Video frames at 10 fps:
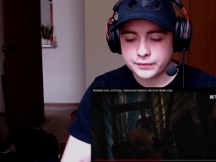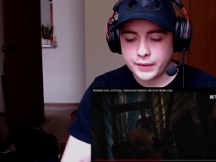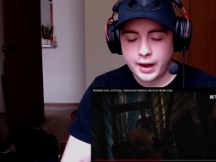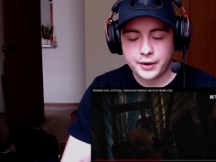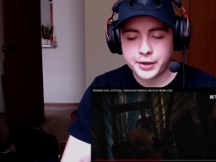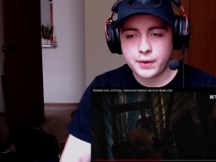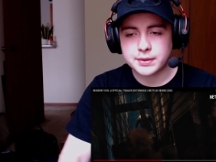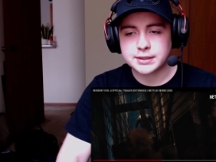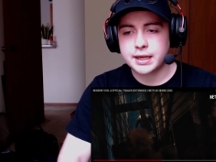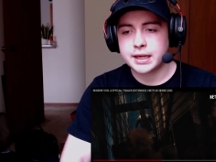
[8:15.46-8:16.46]
I don't know. It
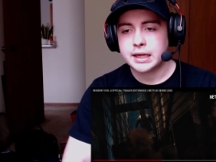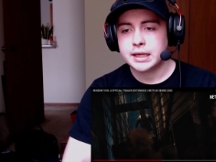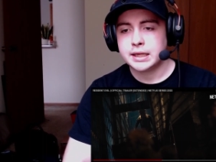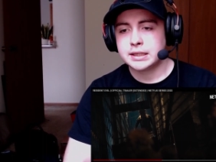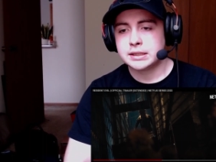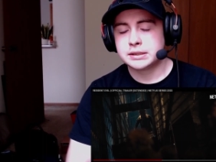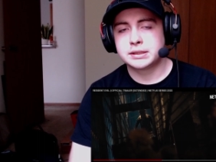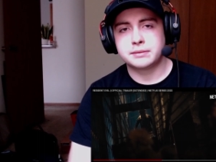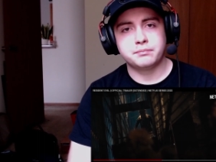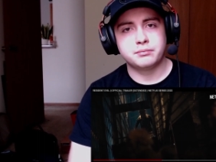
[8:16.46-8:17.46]
was like
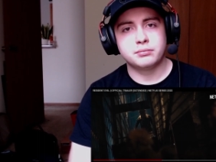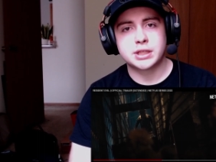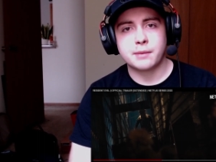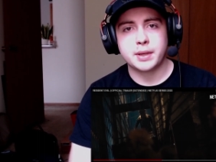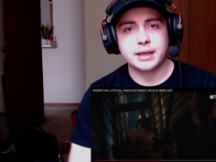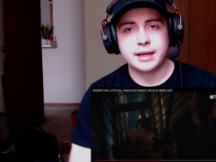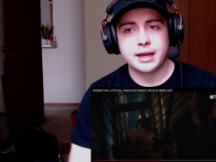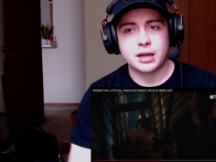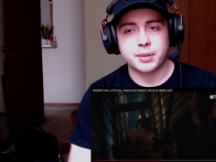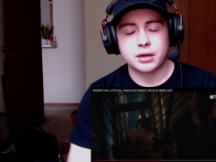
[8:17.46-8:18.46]
something
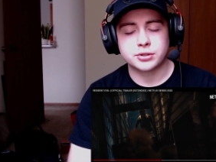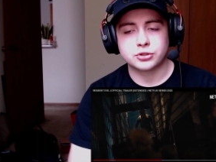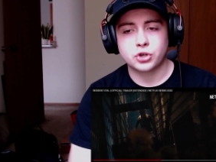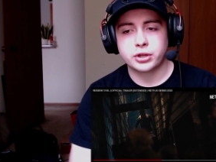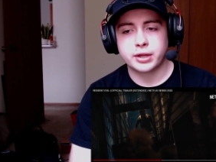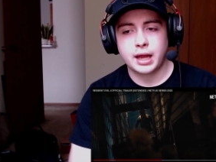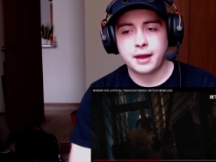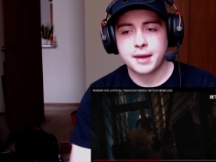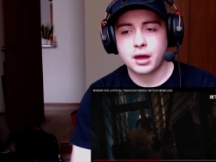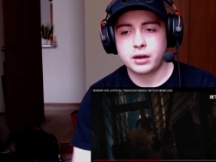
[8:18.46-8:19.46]
geek, but it was a trailer that
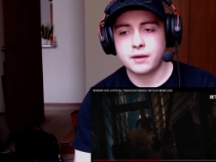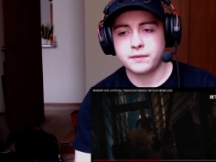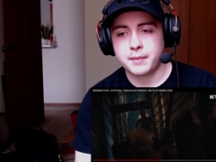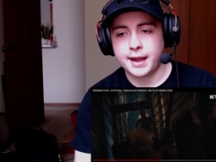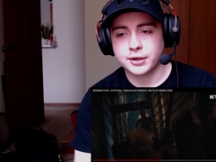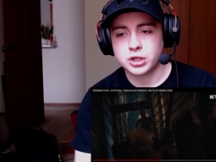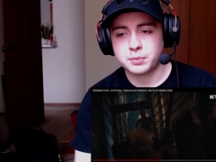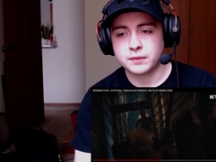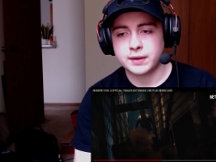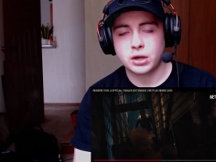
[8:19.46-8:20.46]
came out of a mashup
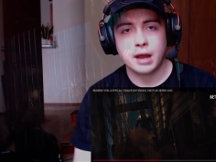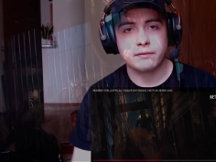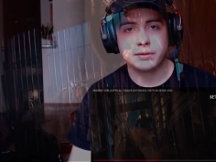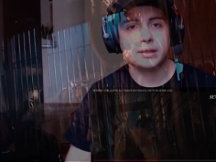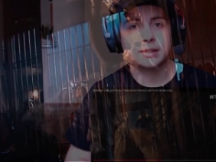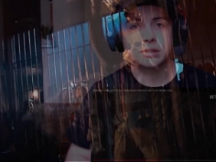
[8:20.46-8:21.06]
of like everything that's